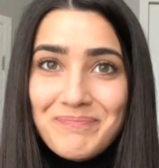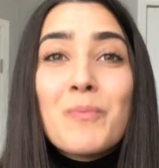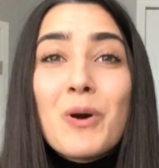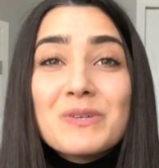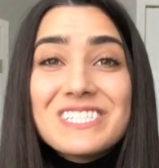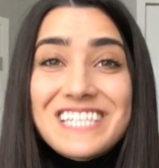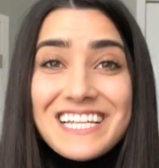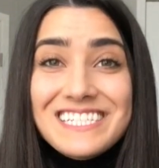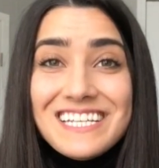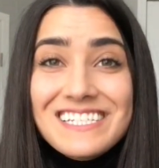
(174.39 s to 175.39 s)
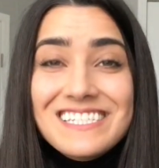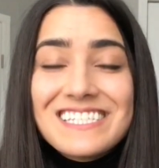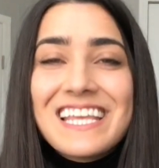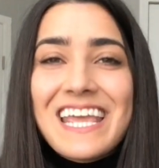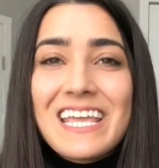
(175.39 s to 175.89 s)
Most dentists
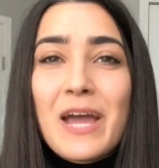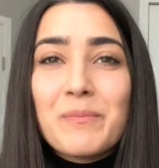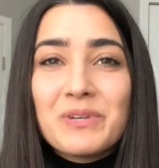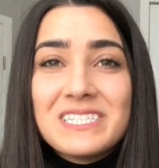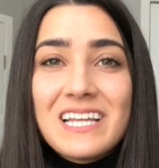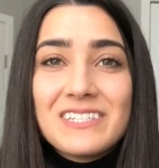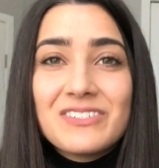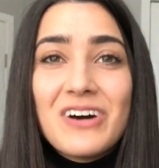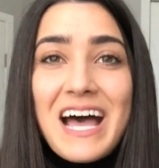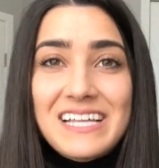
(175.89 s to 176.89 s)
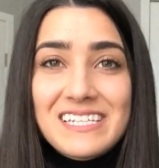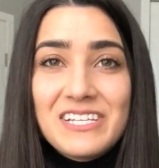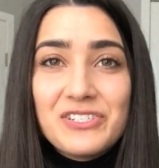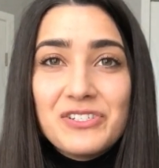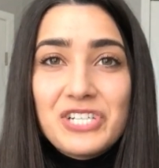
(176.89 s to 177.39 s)
take a pre-dental
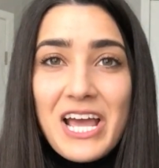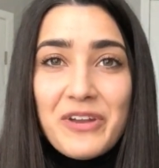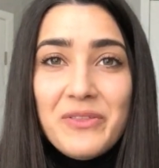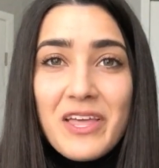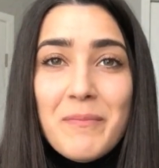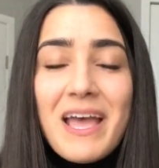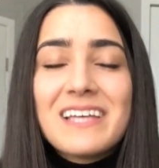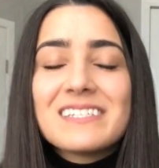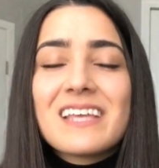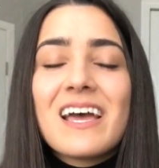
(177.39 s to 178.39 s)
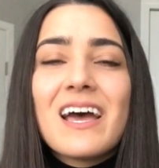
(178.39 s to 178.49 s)
asking to shadow them as